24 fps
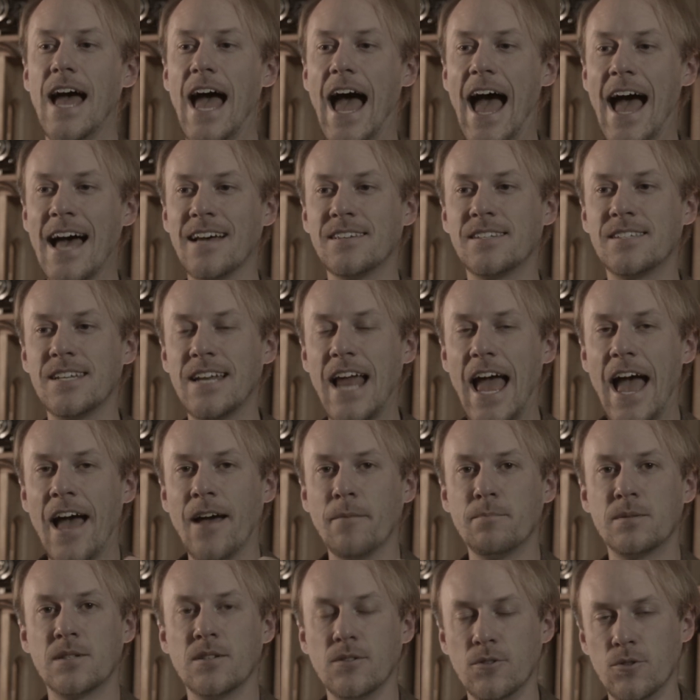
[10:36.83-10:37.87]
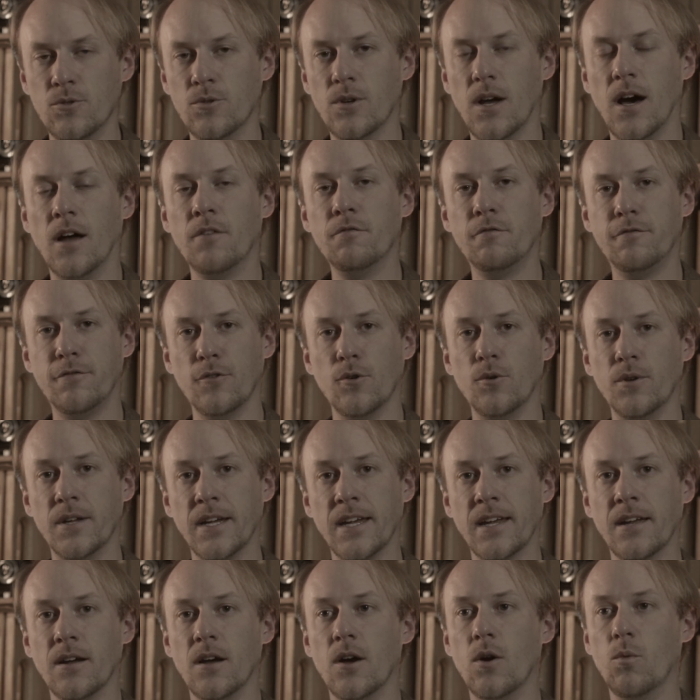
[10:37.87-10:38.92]
as an absolute
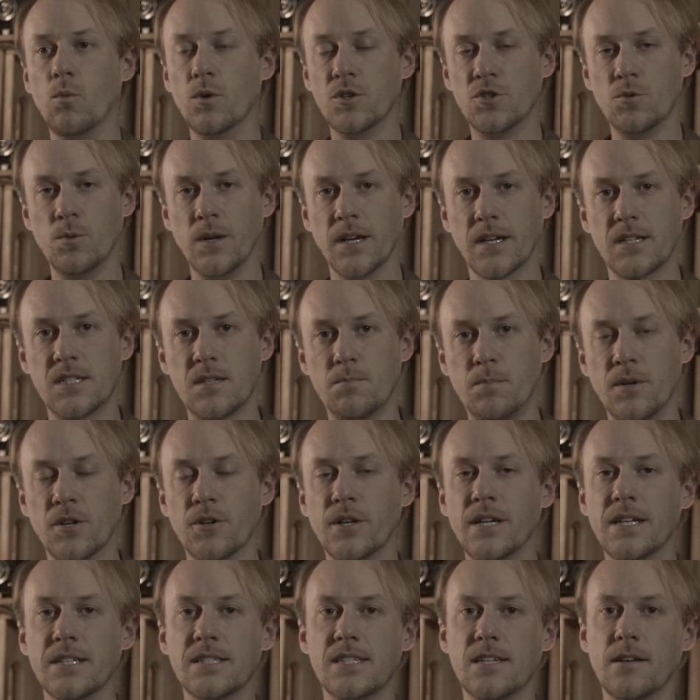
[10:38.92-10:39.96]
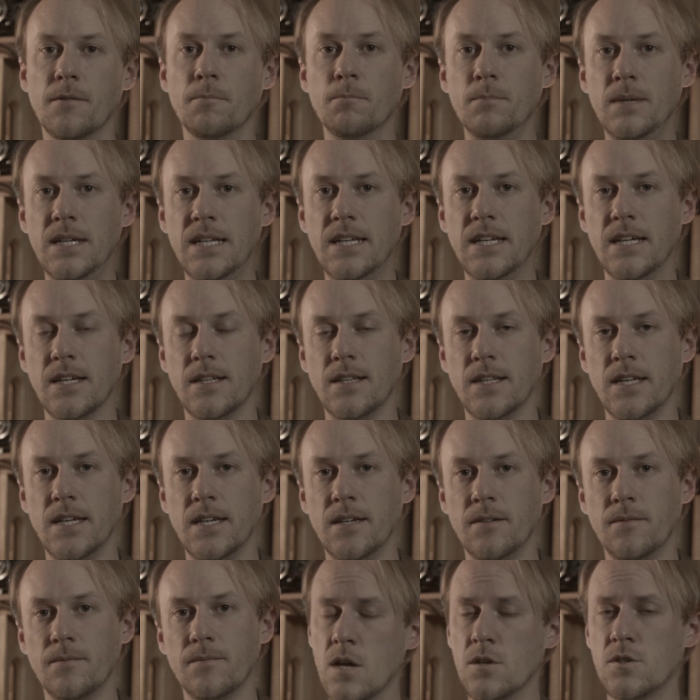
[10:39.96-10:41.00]
unfolding, which we experience immediately.
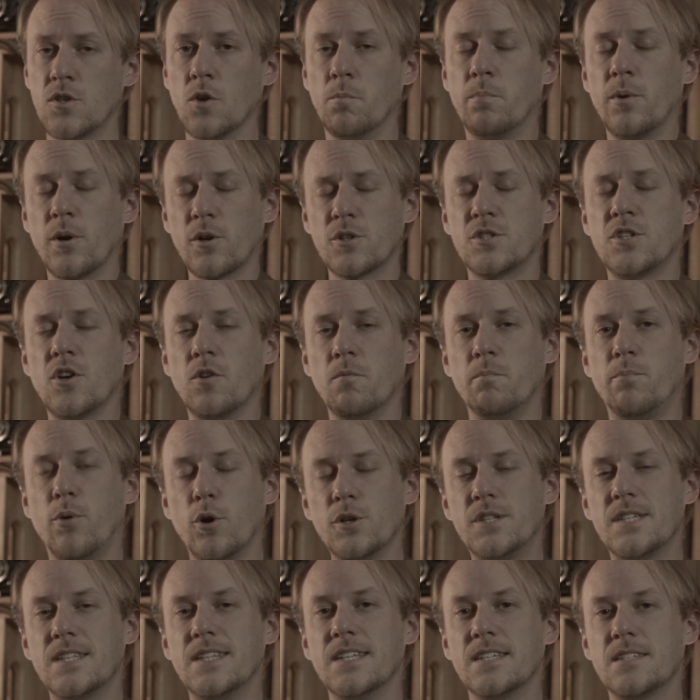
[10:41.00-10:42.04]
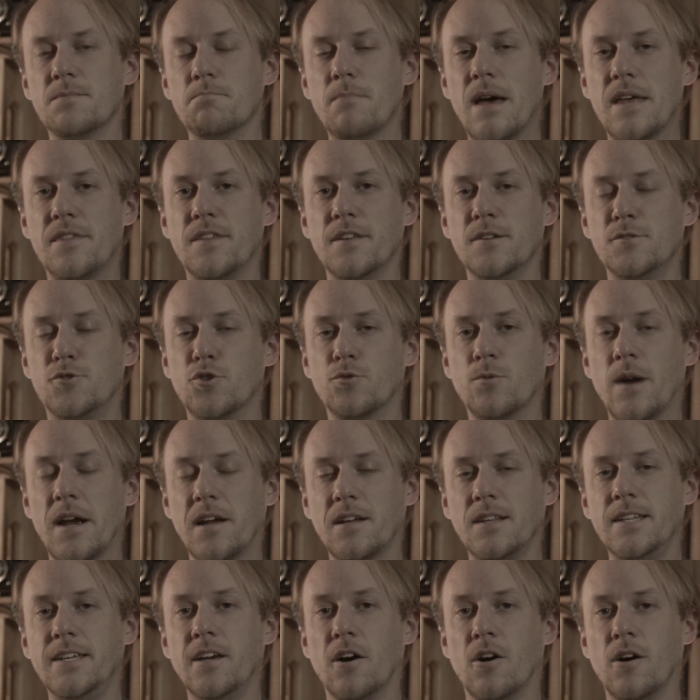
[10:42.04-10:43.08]
So Bergson puts this method
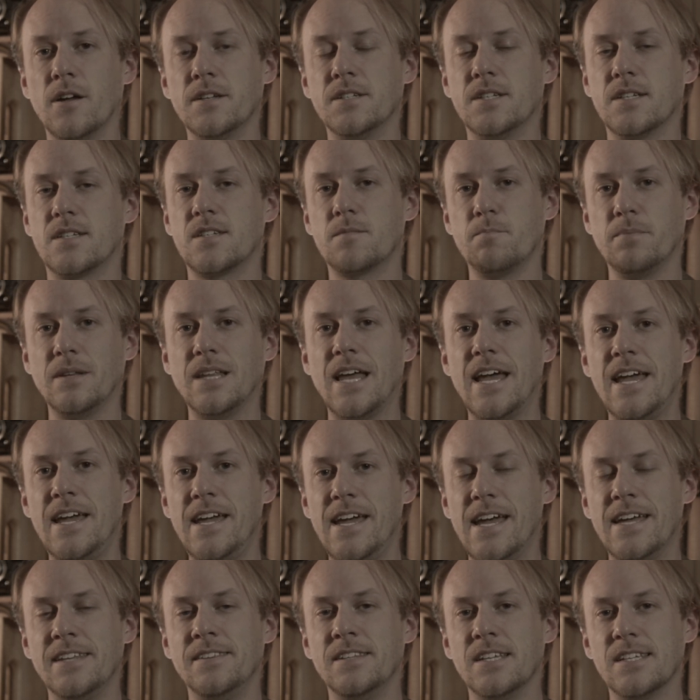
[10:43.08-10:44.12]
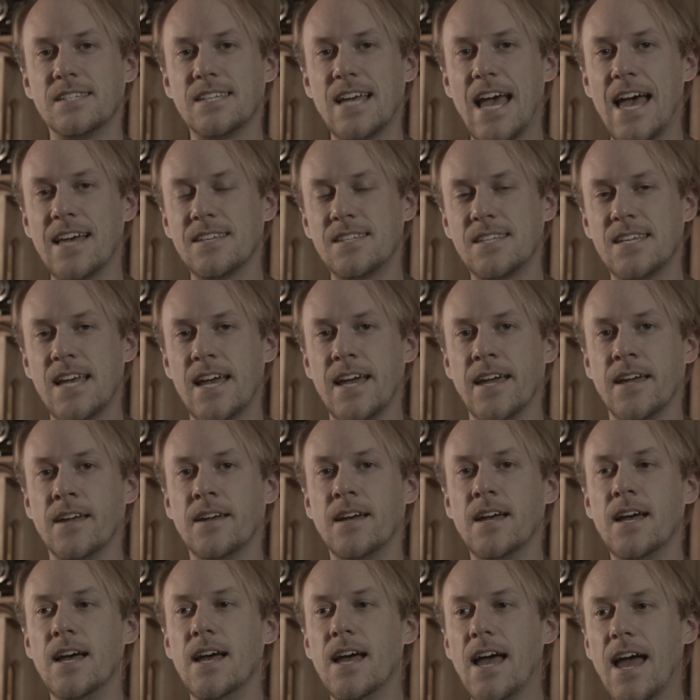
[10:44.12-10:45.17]
directly on display in this essay,
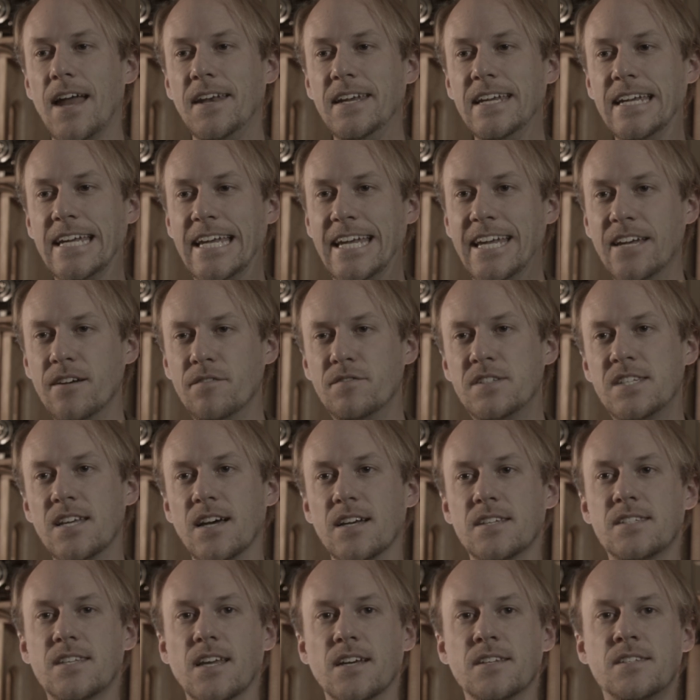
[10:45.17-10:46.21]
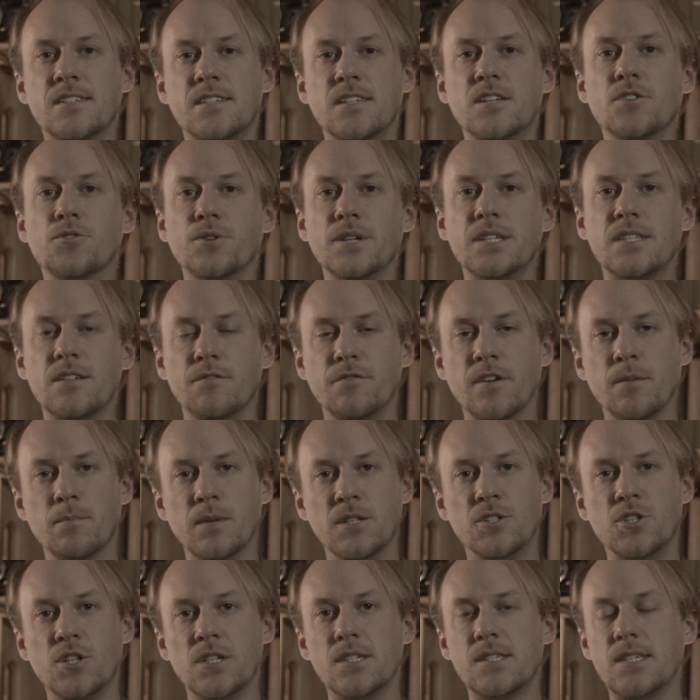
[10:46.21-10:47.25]
and he gives us a series of
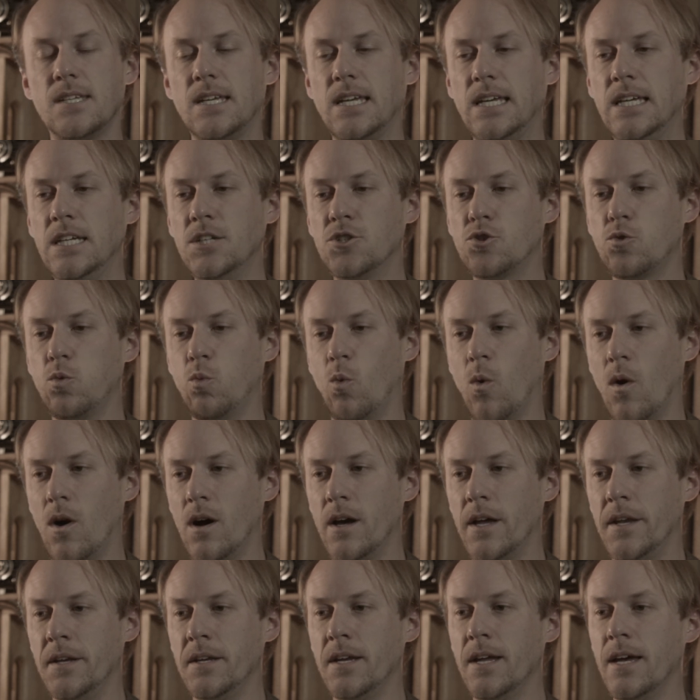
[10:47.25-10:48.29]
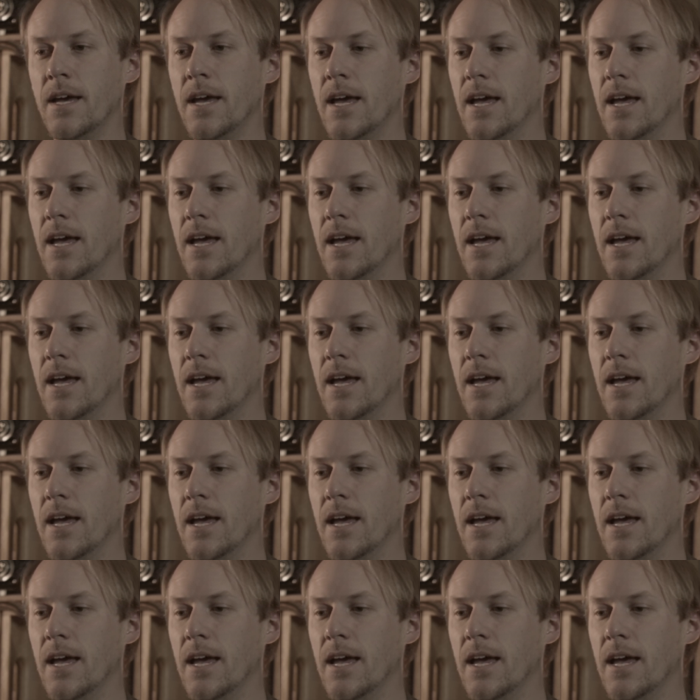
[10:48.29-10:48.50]
images, each one